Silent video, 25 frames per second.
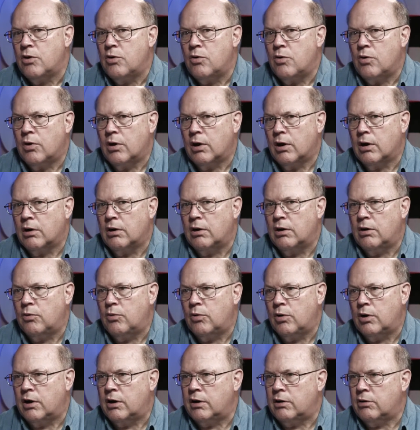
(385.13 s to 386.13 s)
or
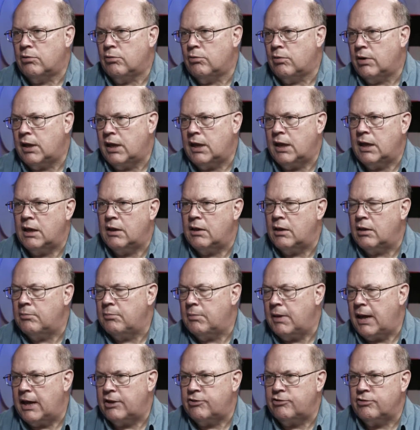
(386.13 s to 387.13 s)
We're going to
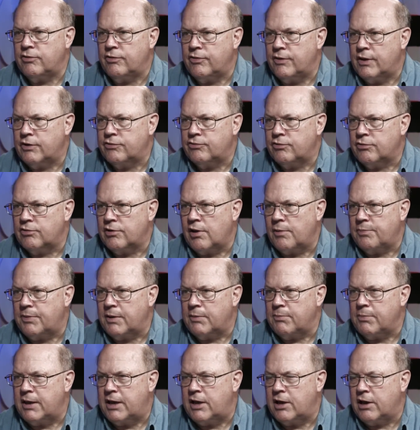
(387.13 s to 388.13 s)
Reimagine This or
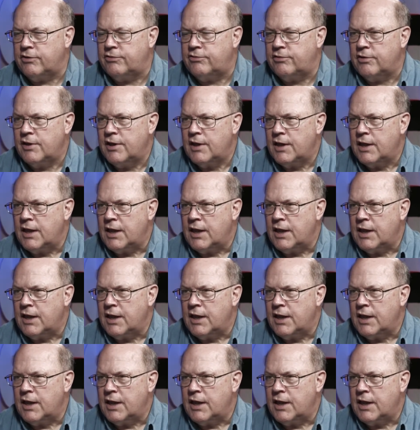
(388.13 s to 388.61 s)
something because